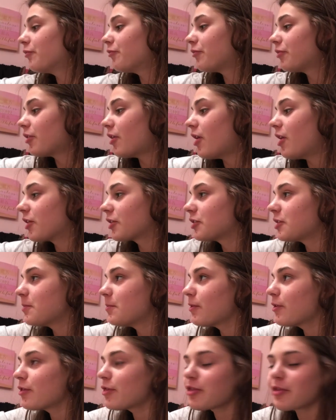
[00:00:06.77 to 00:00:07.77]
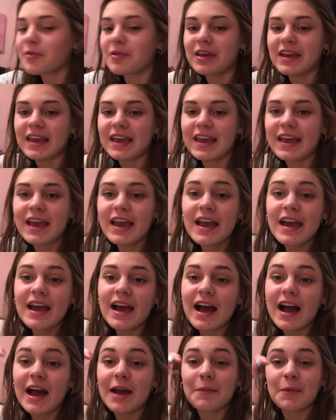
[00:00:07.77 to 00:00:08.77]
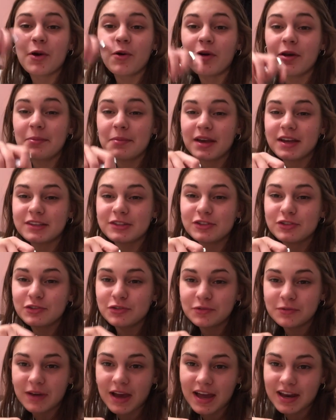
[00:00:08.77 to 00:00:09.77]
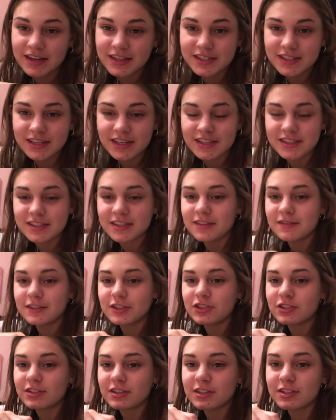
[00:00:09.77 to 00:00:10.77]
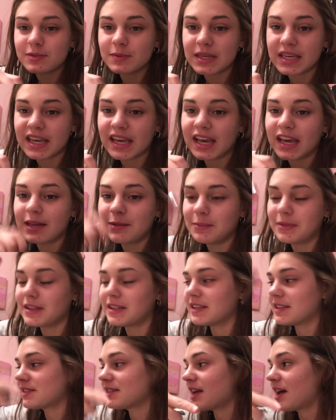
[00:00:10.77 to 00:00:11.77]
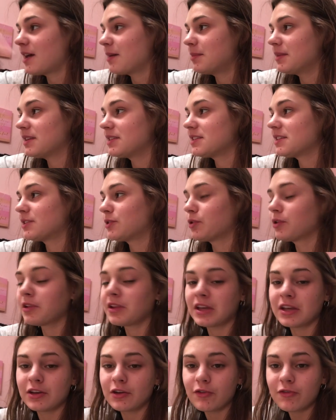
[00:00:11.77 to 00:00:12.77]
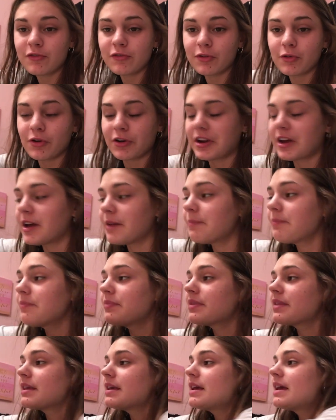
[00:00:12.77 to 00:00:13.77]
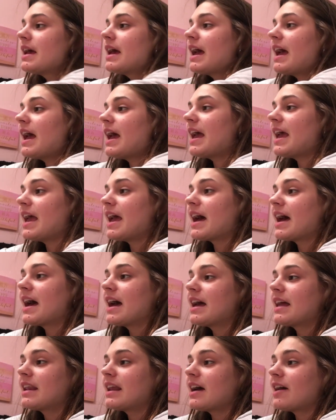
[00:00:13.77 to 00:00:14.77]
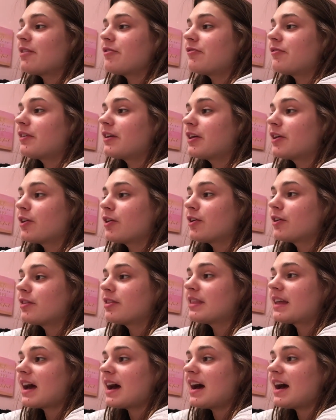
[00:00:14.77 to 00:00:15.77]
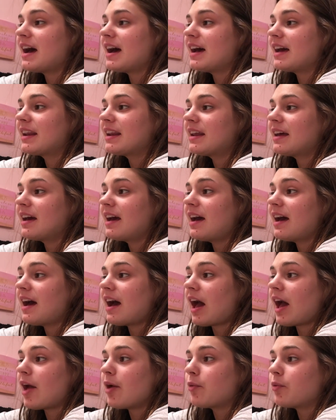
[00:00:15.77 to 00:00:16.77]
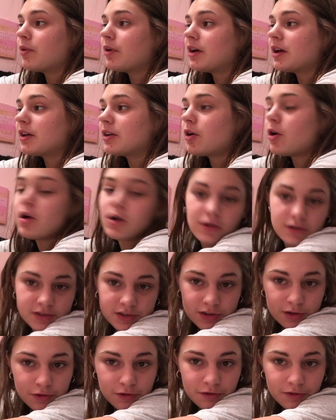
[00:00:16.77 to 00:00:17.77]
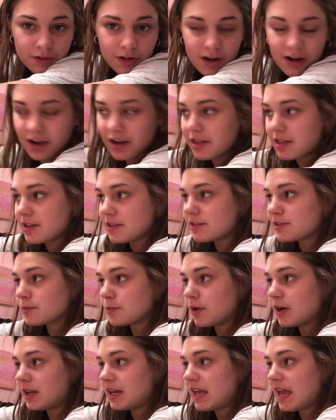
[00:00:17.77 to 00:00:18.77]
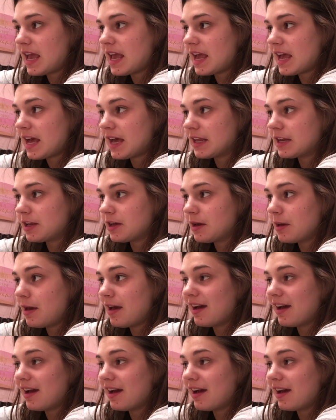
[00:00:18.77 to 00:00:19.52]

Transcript: vlog number three. I'm going back to Radix Dance Convention this weekend, but this time it's in Orlando, Florida. And I figured that I would also vlog this one and